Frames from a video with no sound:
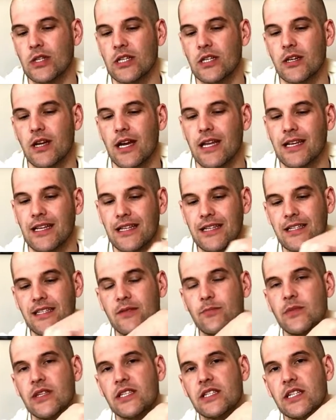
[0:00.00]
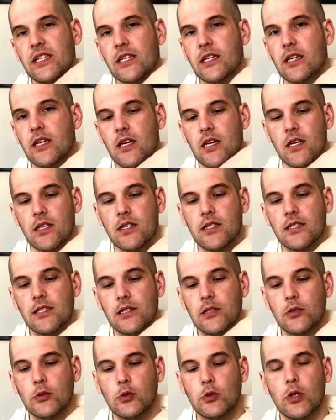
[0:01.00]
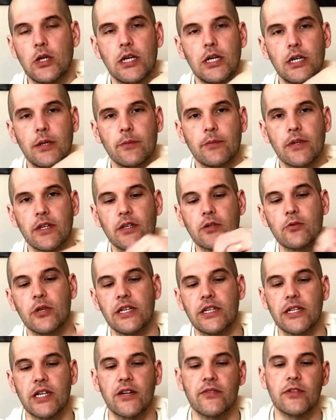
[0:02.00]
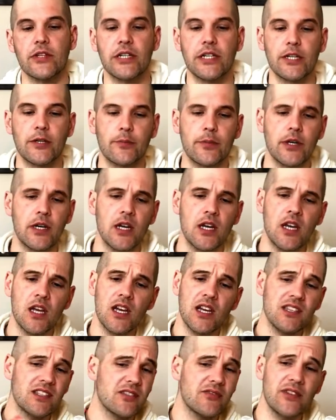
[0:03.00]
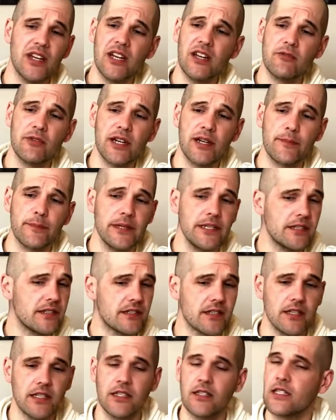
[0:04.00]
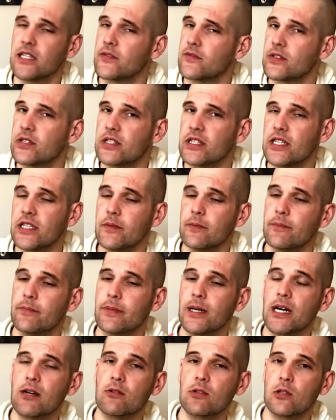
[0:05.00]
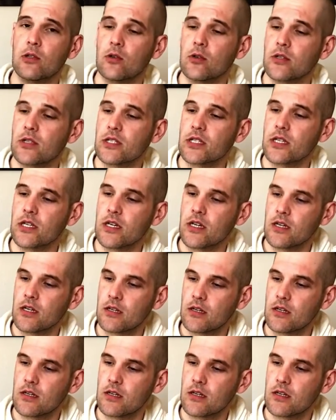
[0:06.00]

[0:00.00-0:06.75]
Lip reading: here, and it is missing. There's a little a green cover here, but it's a very rare piece, something you never see. Power Lords